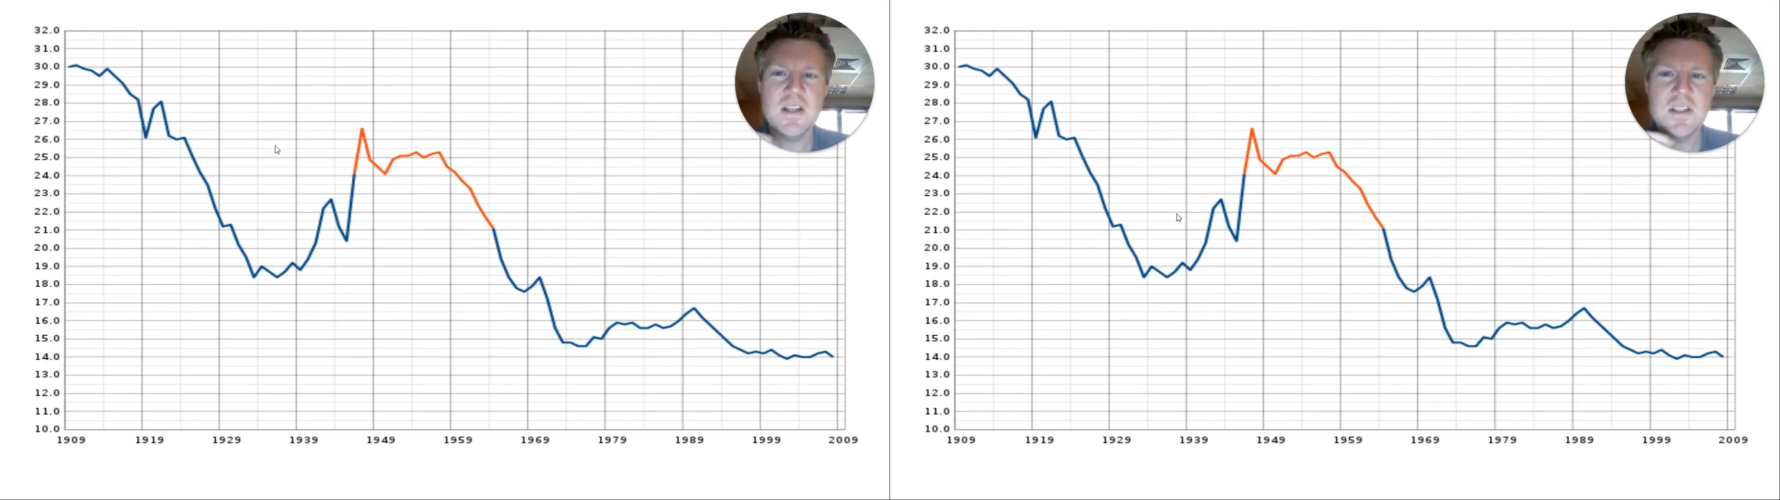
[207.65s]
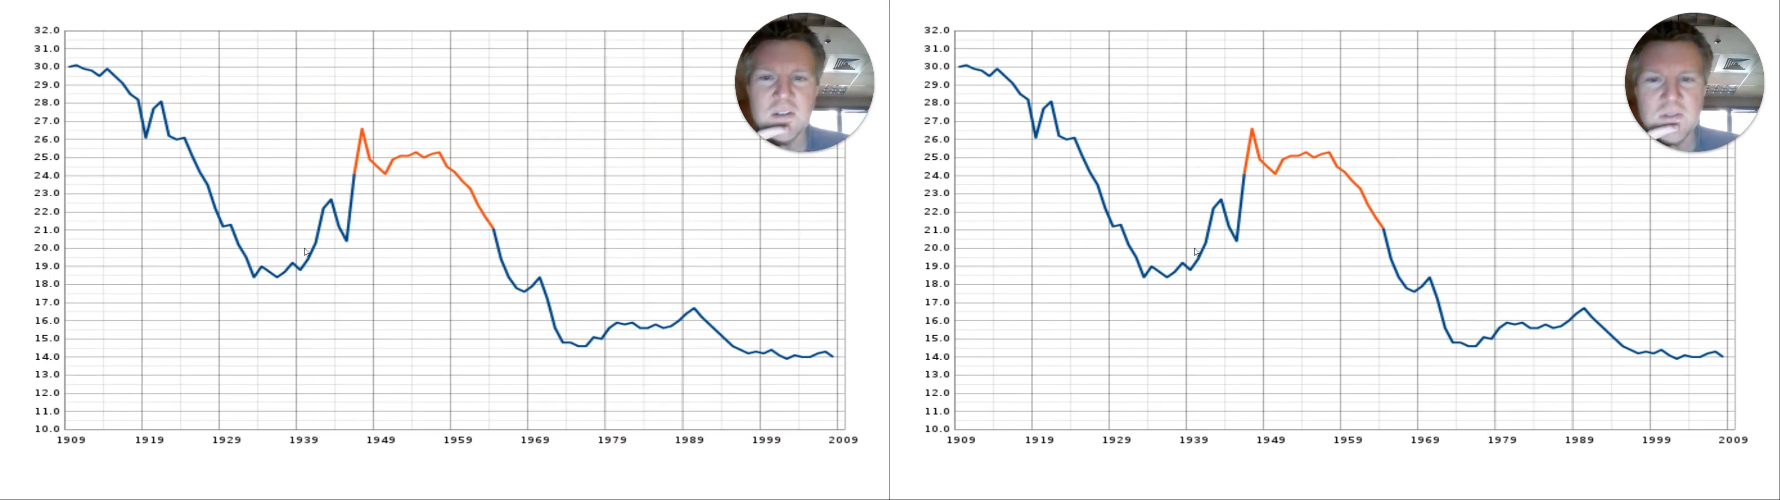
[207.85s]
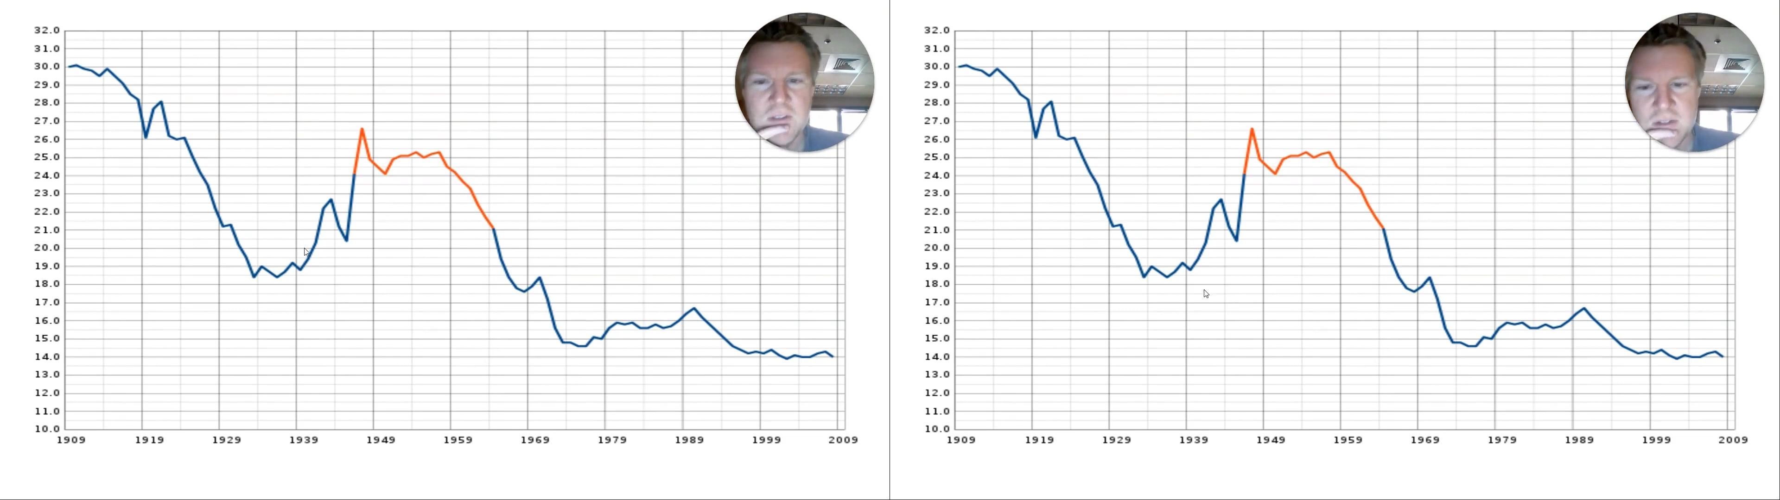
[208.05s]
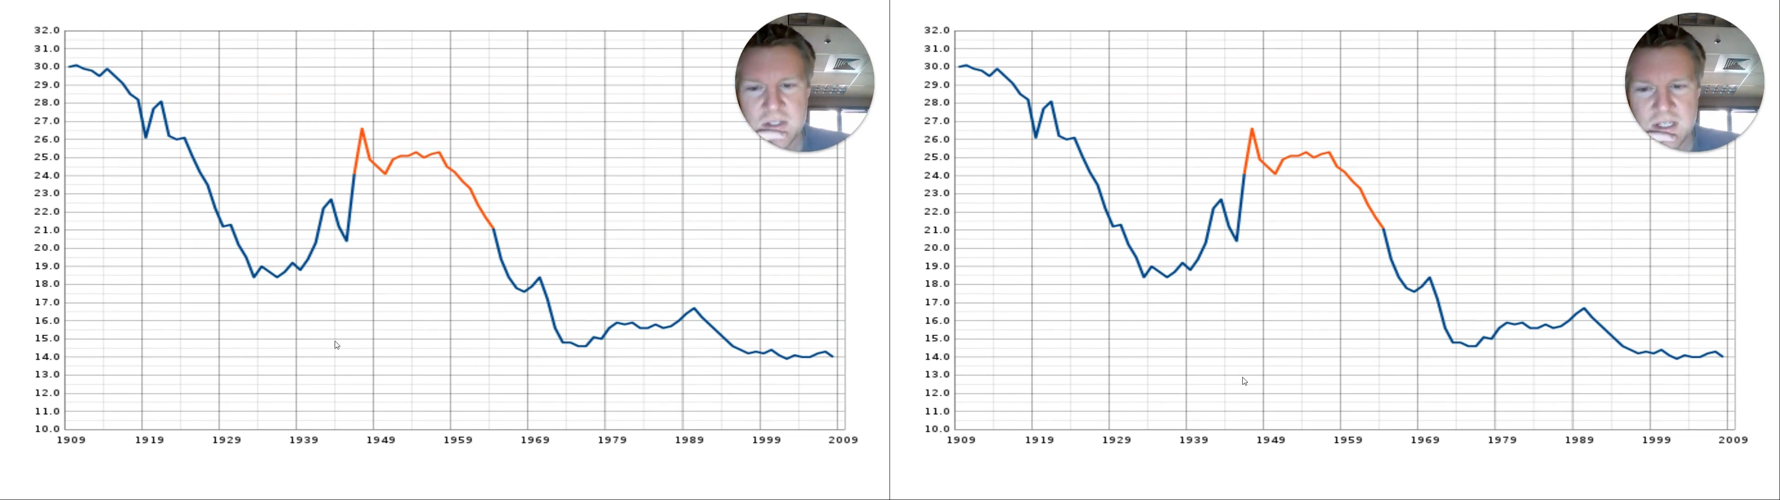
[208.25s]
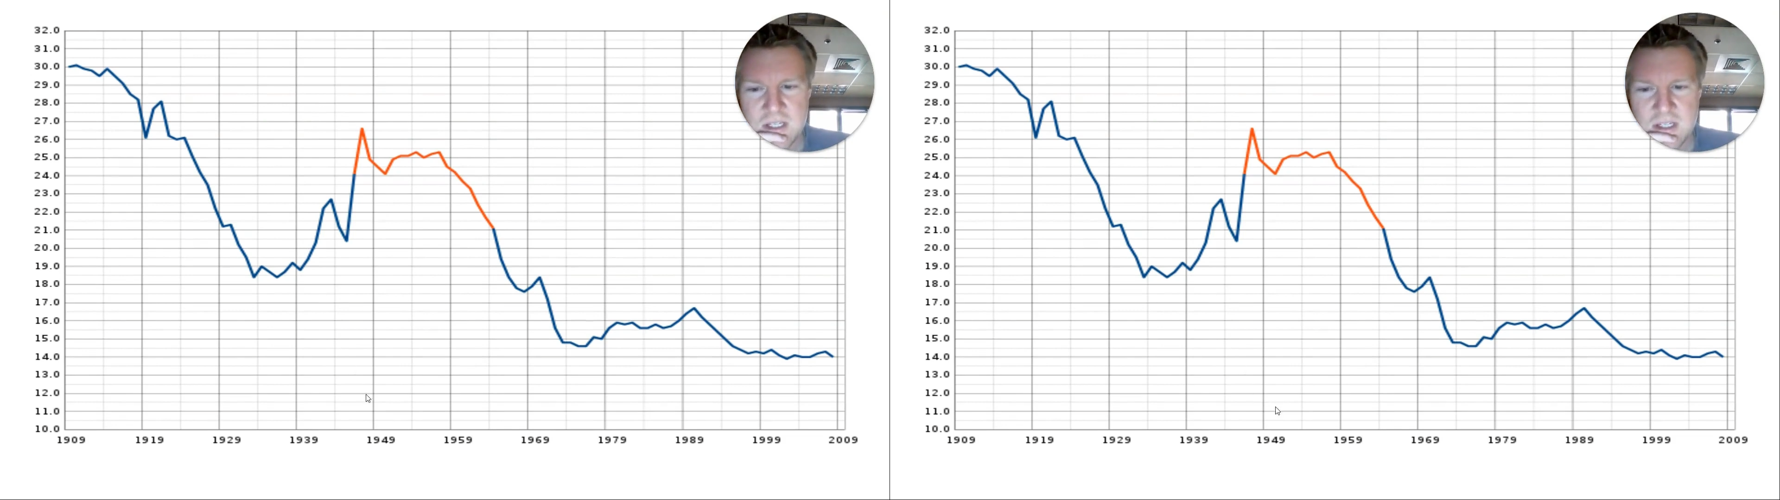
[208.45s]
So if you
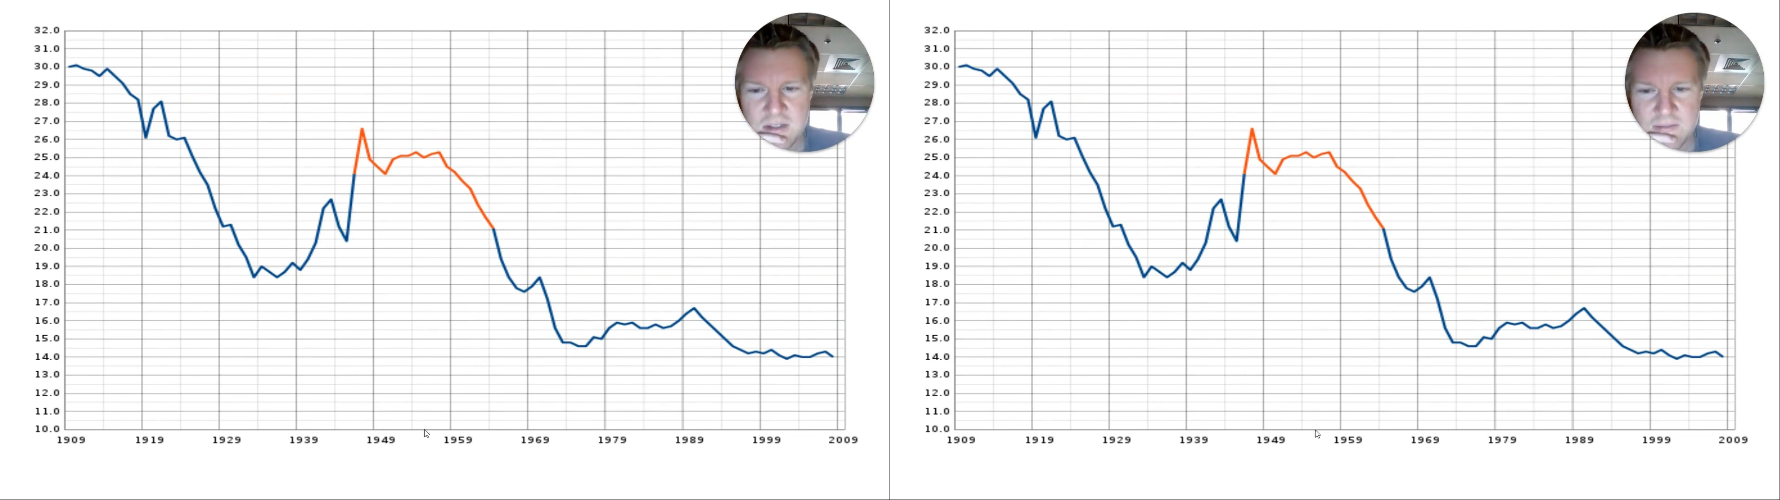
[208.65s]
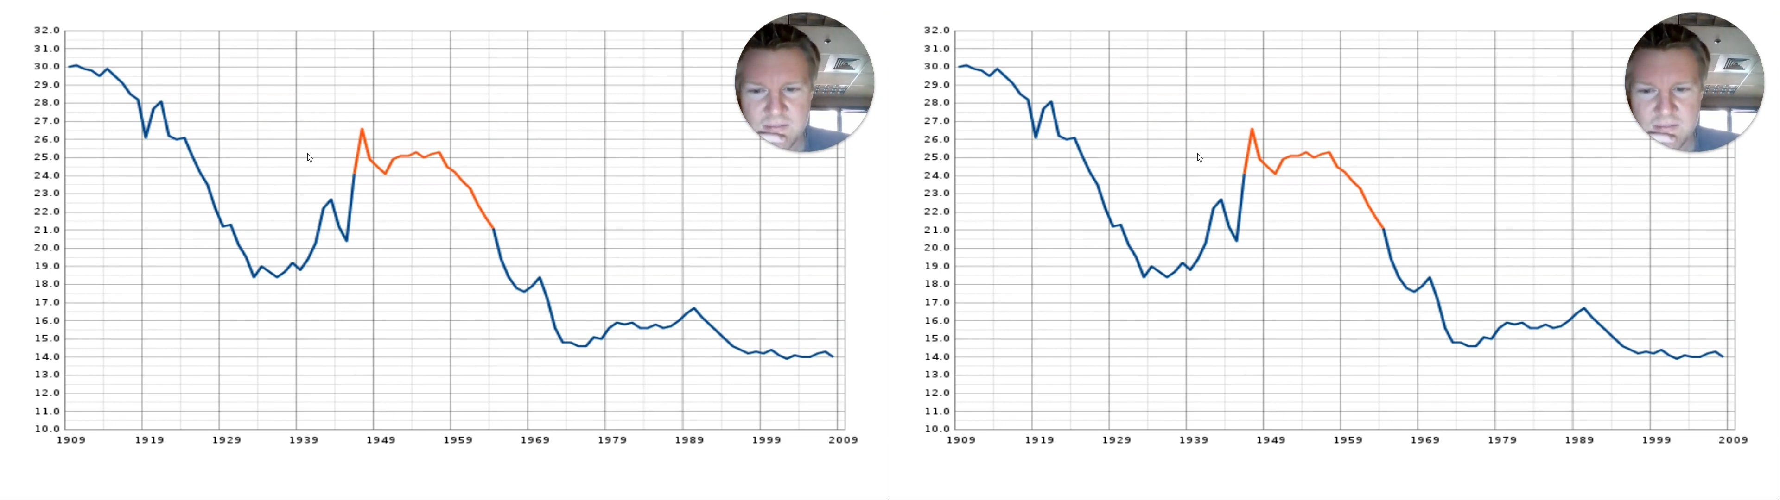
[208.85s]
see